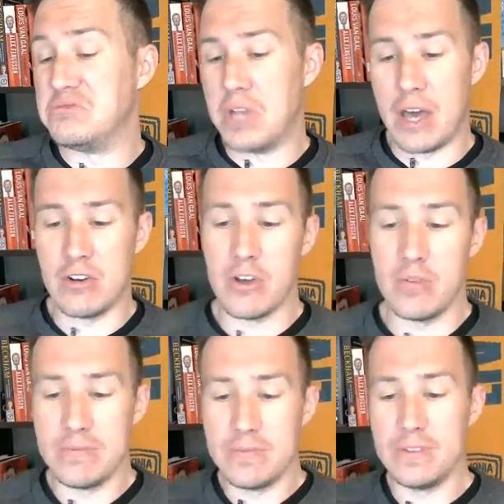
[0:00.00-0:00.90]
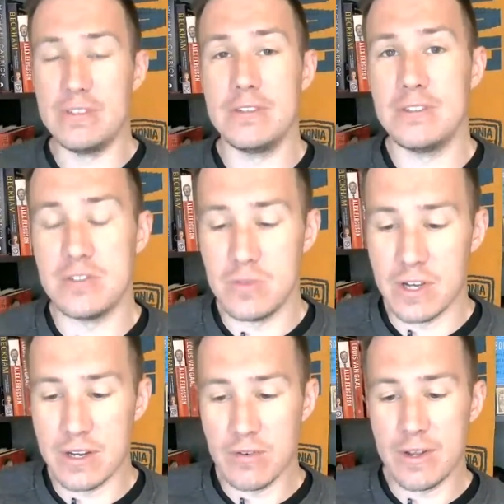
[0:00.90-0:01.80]
I don't know.
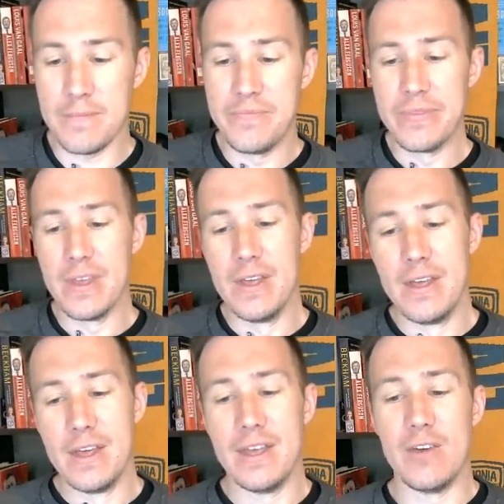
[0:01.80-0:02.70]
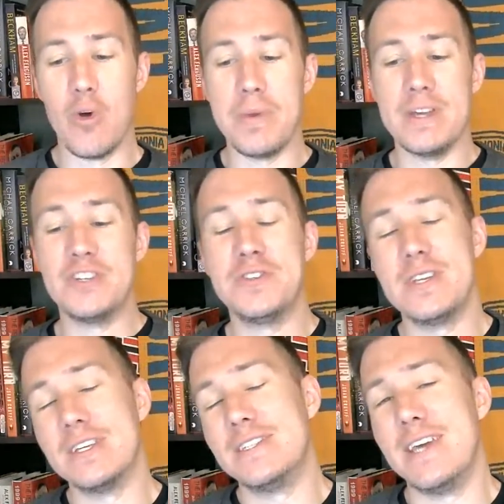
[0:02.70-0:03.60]
Gesundheit, right? It will be interesting
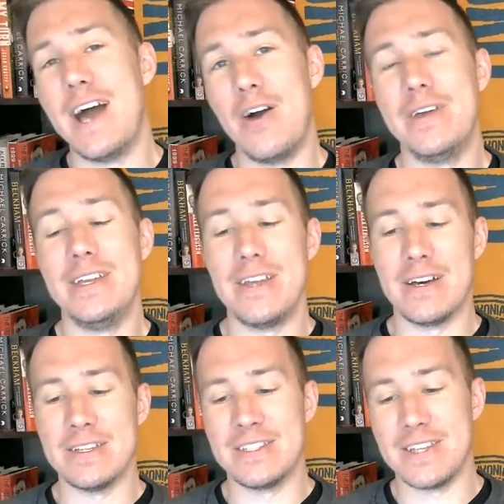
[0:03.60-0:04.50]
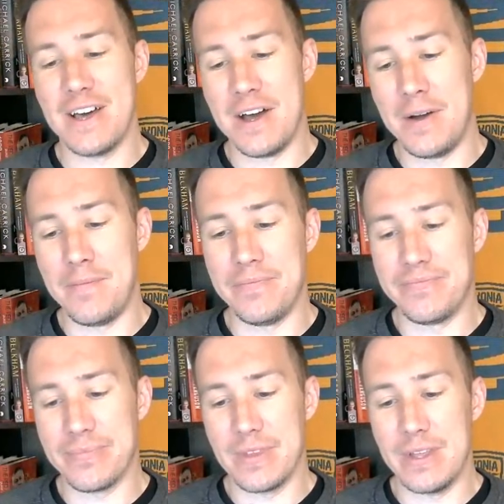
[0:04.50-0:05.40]
to see how he does.
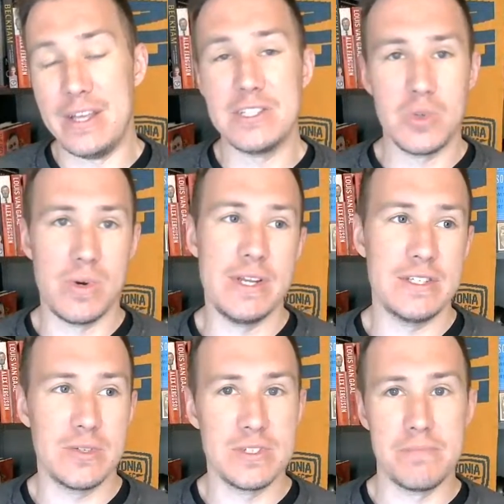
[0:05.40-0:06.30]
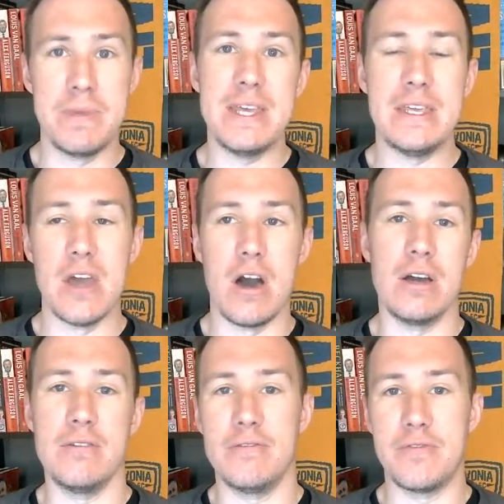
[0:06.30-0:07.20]
He's 20, so he's a bit
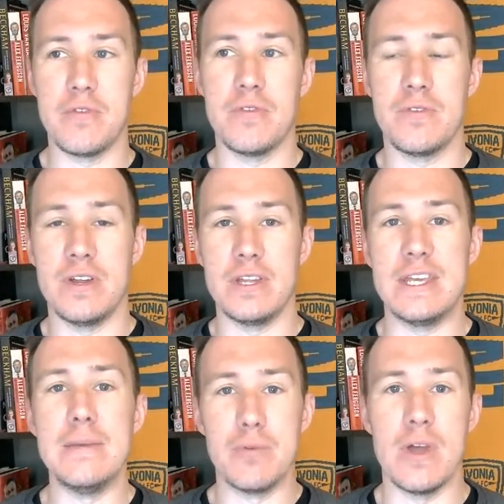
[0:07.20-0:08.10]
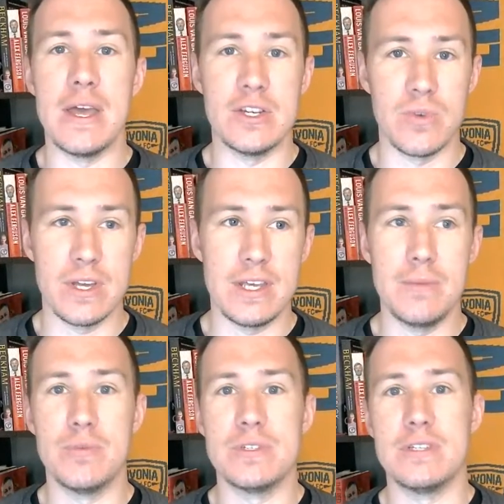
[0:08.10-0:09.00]
young in keeper age, right?
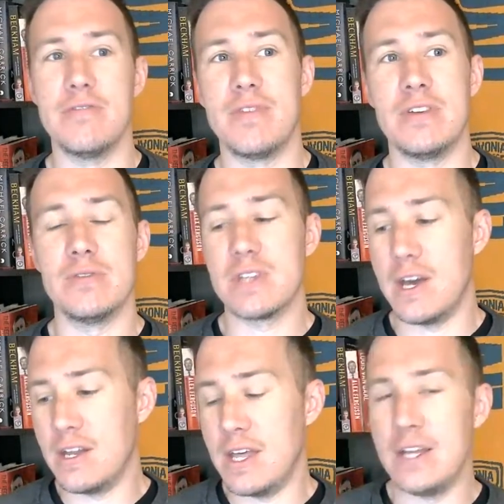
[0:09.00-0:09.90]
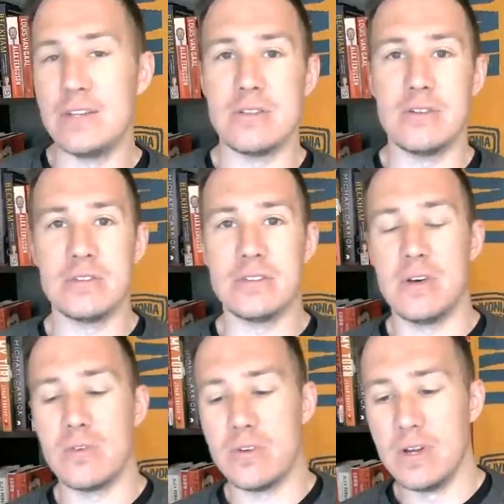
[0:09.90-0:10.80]
Keepers and defenders kind of age a little
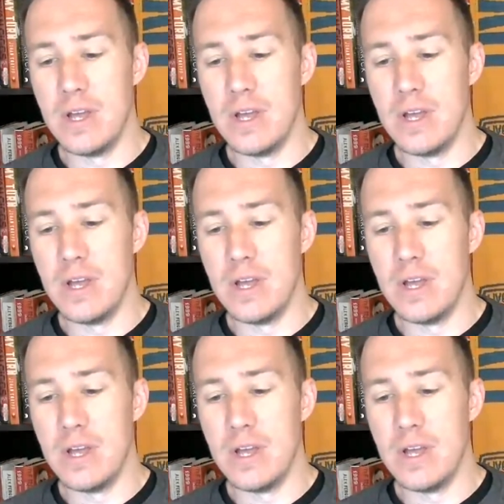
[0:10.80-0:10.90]
slower.